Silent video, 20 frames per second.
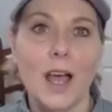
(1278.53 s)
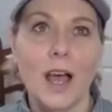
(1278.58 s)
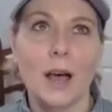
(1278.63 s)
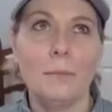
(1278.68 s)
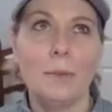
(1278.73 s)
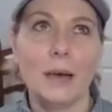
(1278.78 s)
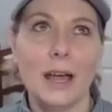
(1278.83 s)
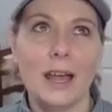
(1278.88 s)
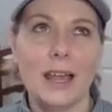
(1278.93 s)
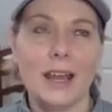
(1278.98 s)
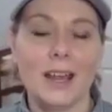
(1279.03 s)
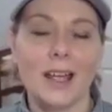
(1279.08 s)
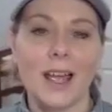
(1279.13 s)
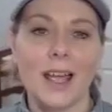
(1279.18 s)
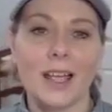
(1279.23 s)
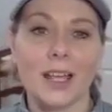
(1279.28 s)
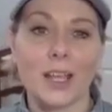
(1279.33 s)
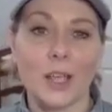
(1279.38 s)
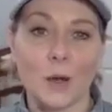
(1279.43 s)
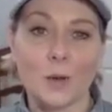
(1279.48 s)
But
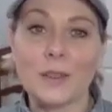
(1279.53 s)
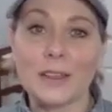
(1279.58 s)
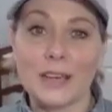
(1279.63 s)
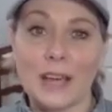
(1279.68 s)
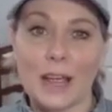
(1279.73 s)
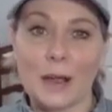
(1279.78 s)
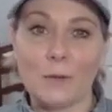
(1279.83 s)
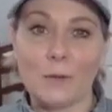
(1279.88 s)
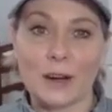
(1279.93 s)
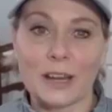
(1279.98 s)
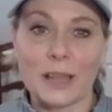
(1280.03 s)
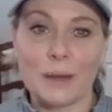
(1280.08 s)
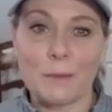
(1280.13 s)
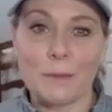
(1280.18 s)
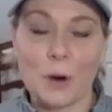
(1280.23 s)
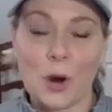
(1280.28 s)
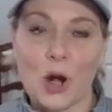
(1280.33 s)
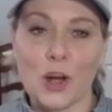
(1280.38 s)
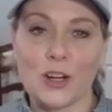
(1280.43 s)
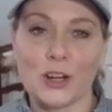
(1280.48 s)
go with a networking
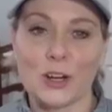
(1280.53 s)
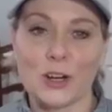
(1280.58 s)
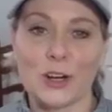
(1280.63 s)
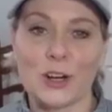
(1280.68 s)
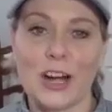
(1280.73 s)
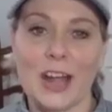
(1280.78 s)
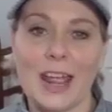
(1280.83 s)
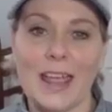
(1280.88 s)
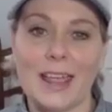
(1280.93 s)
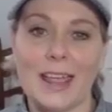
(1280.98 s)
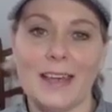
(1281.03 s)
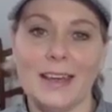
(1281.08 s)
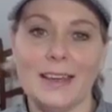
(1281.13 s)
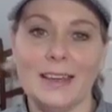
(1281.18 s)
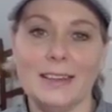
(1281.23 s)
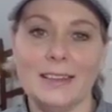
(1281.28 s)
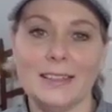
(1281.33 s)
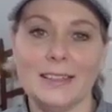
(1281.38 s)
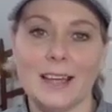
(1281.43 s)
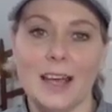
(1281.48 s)
partner
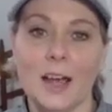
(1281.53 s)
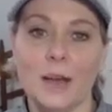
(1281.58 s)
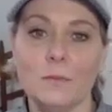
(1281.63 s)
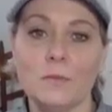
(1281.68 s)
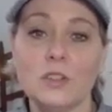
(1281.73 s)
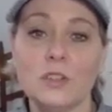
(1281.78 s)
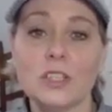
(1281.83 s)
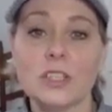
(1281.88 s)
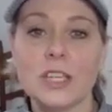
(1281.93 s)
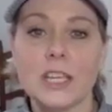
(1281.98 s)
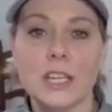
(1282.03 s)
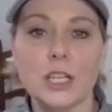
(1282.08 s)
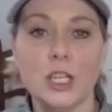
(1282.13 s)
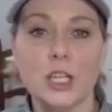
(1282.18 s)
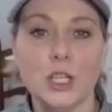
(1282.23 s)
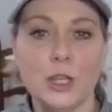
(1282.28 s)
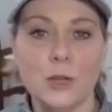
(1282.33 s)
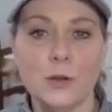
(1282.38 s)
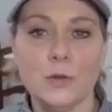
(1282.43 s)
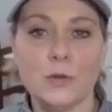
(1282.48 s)
and just get
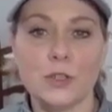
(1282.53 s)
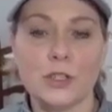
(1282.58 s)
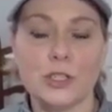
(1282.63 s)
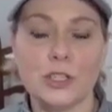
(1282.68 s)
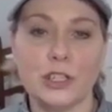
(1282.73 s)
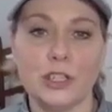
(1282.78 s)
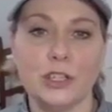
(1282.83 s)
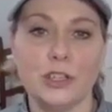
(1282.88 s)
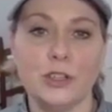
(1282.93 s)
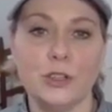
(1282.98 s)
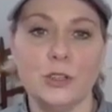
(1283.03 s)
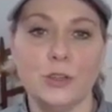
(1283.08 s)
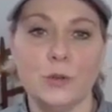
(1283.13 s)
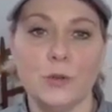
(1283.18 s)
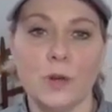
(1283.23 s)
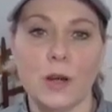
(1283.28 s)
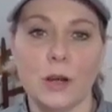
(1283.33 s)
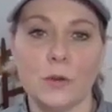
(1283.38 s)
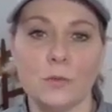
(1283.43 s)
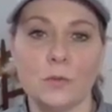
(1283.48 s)
used
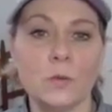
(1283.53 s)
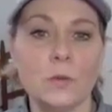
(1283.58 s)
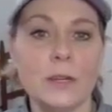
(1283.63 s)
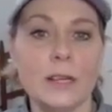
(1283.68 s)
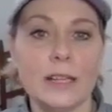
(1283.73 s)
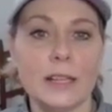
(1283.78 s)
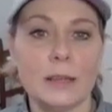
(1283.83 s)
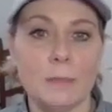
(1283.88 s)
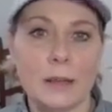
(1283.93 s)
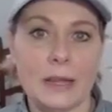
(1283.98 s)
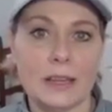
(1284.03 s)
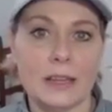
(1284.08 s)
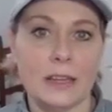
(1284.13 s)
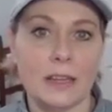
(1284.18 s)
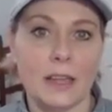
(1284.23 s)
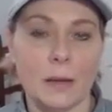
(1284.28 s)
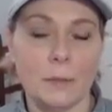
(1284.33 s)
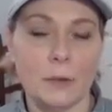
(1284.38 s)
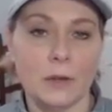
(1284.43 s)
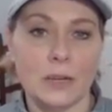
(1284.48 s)
to really
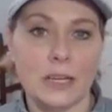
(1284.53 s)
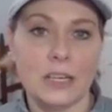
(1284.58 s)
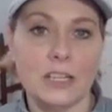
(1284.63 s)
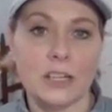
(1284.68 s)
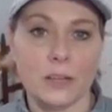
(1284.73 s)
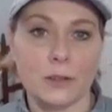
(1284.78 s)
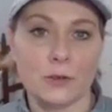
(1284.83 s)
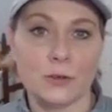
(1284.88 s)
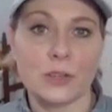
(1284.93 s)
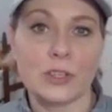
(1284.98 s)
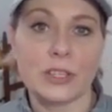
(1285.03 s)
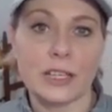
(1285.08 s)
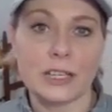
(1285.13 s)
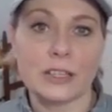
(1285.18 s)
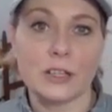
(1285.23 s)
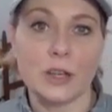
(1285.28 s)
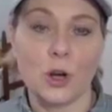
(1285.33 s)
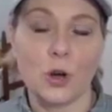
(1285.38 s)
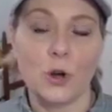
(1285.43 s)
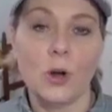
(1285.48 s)
picking up on each other's
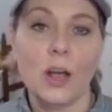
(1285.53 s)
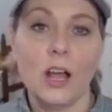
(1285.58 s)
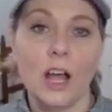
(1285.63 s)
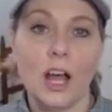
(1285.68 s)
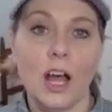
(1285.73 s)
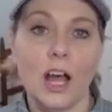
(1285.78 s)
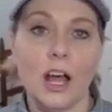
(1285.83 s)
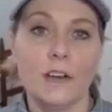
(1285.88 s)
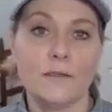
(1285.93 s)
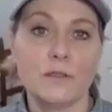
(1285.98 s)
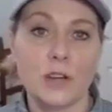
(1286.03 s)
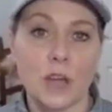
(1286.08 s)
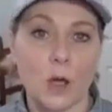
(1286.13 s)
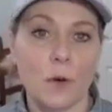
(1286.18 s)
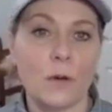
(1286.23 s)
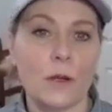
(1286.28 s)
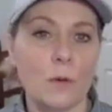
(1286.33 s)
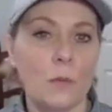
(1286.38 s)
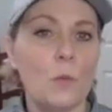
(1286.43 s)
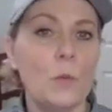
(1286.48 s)
signal of
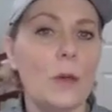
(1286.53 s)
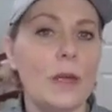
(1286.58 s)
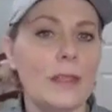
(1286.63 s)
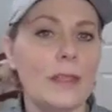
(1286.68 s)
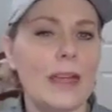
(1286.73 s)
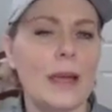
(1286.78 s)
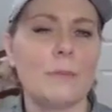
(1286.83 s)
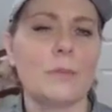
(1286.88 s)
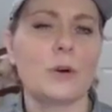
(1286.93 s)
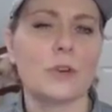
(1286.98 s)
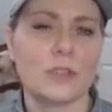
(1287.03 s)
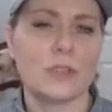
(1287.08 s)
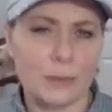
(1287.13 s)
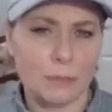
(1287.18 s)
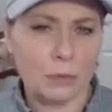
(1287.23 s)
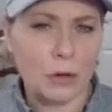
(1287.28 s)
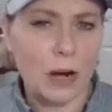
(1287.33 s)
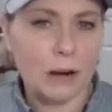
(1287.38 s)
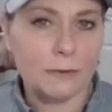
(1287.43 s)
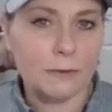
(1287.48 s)
knowing when that
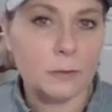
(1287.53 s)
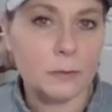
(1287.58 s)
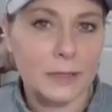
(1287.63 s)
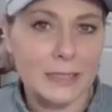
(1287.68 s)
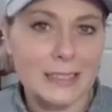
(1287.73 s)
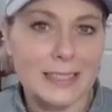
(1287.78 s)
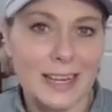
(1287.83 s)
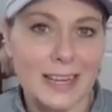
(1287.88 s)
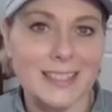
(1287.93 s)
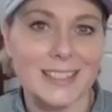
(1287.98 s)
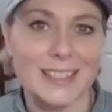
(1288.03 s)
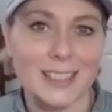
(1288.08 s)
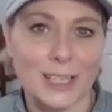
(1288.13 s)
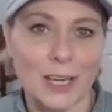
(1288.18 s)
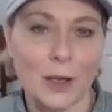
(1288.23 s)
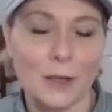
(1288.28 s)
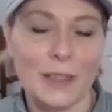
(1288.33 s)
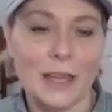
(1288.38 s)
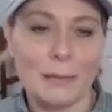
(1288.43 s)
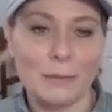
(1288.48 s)
person probably doesn't
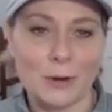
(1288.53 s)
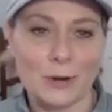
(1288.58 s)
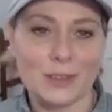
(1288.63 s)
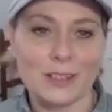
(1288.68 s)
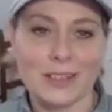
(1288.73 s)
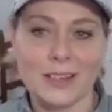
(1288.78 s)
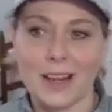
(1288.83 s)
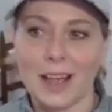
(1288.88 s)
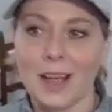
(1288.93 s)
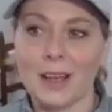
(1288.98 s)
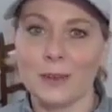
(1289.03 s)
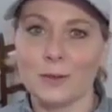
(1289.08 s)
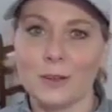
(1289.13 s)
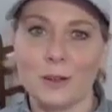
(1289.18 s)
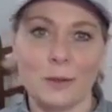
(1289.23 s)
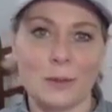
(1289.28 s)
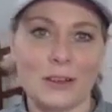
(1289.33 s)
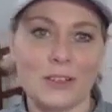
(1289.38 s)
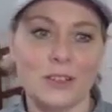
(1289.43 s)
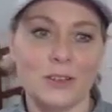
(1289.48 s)
know that person. I don't
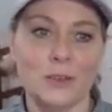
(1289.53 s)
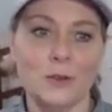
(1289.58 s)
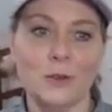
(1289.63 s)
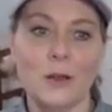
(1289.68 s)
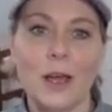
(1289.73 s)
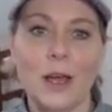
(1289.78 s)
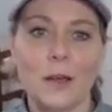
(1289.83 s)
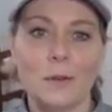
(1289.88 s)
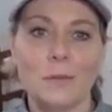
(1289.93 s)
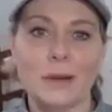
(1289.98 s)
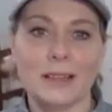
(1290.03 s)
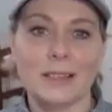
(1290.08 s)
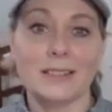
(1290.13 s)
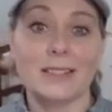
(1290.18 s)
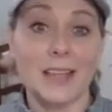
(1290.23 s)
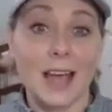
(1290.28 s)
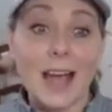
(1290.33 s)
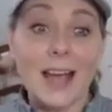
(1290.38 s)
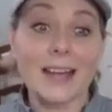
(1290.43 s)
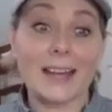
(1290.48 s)
know about you, but
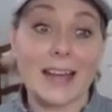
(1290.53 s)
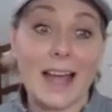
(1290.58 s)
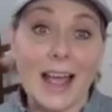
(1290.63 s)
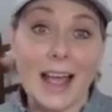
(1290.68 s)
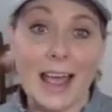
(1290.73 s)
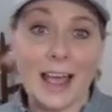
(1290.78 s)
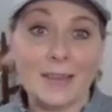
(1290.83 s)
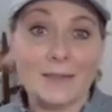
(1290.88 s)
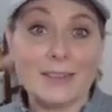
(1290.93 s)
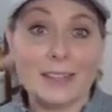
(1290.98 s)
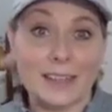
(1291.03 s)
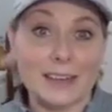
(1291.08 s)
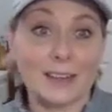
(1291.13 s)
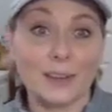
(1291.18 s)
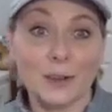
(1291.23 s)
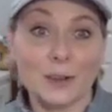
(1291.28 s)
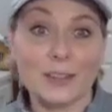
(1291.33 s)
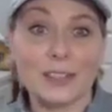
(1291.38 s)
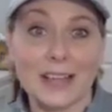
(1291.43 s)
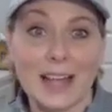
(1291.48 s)
Doug and I have
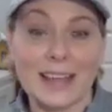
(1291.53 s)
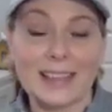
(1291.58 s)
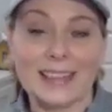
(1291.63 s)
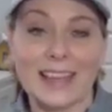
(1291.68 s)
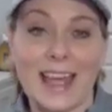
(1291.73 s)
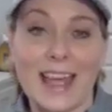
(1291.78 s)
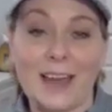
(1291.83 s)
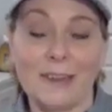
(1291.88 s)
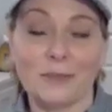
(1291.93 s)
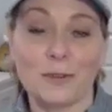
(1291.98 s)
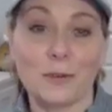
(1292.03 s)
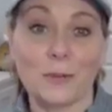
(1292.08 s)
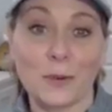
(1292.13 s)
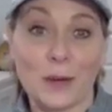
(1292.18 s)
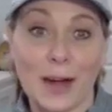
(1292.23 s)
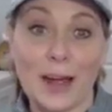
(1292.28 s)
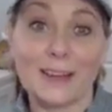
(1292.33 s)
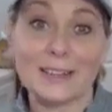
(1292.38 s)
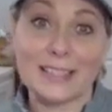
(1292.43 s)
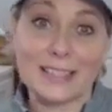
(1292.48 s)
signals like that when we're
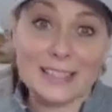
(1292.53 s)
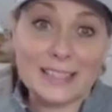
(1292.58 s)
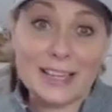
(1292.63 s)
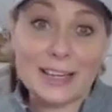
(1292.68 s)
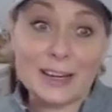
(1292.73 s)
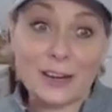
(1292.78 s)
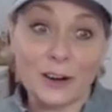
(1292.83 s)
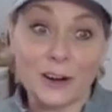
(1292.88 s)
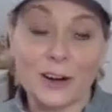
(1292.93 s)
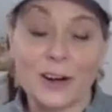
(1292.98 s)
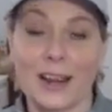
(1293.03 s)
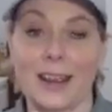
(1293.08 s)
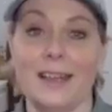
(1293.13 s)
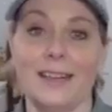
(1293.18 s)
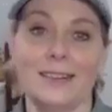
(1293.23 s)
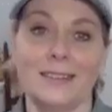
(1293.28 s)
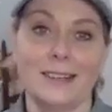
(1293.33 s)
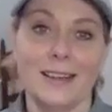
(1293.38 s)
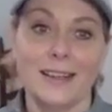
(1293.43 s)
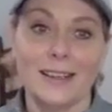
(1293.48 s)
out to dinner
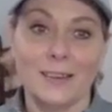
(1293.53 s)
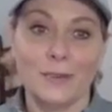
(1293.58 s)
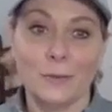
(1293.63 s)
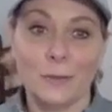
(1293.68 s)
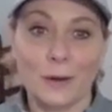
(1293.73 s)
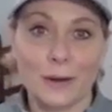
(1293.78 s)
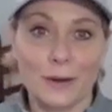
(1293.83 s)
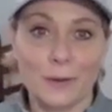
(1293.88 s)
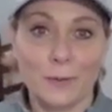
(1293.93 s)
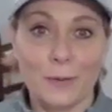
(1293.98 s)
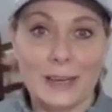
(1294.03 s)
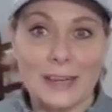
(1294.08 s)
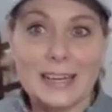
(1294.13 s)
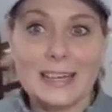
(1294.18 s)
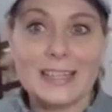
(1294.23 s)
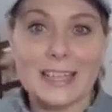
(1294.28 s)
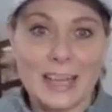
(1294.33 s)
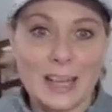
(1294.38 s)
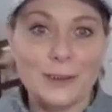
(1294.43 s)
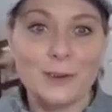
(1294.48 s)
and we need
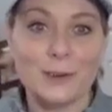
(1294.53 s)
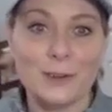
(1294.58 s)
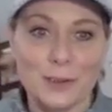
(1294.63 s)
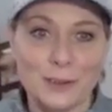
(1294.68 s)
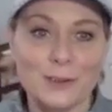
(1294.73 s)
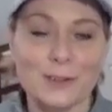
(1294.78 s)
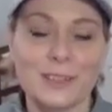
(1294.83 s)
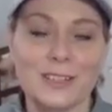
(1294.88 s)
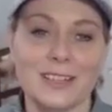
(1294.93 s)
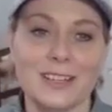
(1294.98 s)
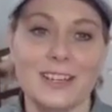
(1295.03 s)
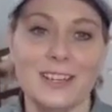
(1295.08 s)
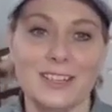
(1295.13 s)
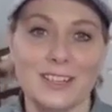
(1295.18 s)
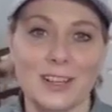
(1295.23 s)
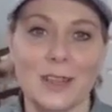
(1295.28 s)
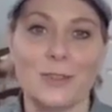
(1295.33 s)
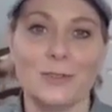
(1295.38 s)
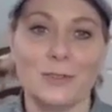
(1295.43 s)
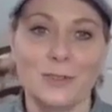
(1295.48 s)
to introduce each
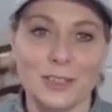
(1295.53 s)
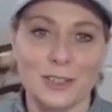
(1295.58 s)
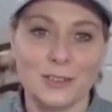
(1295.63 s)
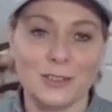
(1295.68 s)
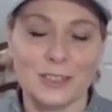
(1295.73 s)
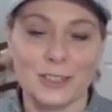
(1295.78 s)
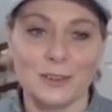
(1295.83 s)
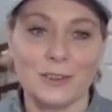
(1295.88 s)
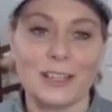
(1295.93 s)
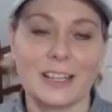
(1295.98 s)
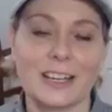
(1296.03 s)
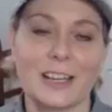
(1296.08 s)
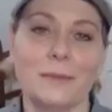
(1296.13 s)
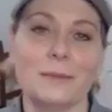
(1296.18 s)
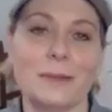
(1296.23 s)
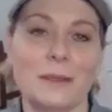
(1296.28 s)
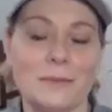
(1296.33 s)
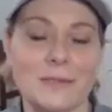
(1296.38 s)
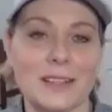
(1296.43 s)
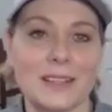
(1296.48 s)
other to someone that
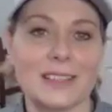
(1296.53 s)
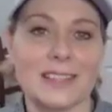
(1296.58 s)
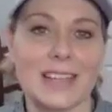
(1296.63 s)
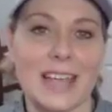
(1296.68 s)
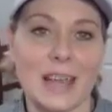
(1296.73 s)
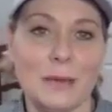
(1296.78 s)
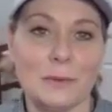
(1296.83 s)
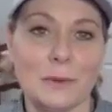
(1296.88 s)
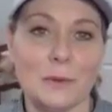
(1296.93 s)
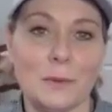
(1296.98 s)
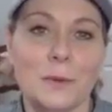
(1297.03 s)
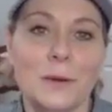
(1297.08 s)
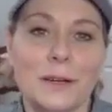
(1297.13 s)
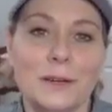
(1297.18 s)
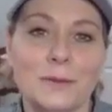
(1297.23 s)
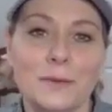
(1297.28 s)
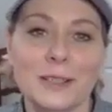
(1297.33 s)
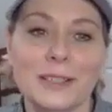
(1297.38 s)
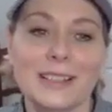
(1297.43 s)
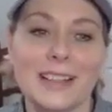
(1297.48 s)
comes up to the table.
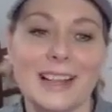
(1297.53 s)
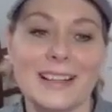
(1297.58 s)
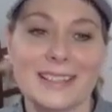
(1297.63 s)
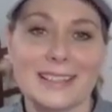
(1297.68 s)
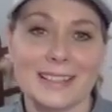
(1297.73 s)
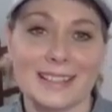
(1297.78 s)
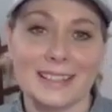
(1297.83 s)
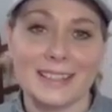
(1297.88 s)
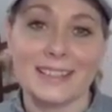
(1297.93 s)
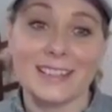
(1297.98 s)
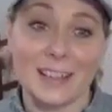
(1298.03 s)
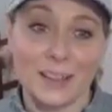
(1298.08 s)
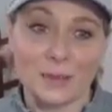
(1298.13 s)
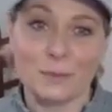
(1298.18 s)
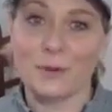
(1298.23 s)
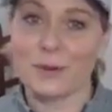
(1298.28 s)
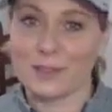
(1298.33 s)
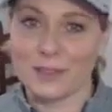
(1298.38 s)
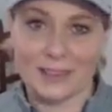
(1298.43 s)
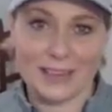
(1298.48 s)
We realize that the other
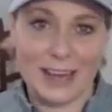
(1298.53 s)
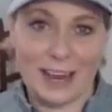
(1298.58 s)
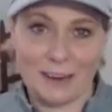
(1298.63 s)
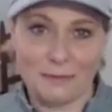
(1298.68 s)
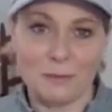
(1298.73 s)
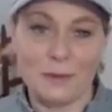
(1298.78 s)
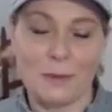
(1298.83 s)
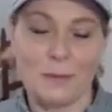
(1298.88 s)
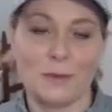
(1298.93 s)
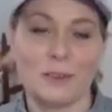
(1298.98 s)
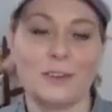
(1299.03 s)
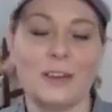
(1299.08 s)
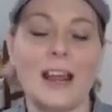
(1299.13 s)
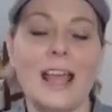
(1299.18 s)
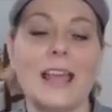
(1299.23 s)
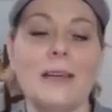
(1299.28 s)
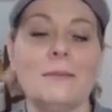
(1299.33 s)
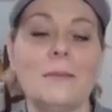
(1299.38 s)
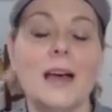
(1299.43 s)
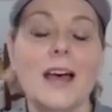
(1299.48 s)
person can't remember their
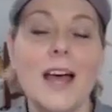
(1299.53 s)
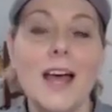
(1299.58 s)
name.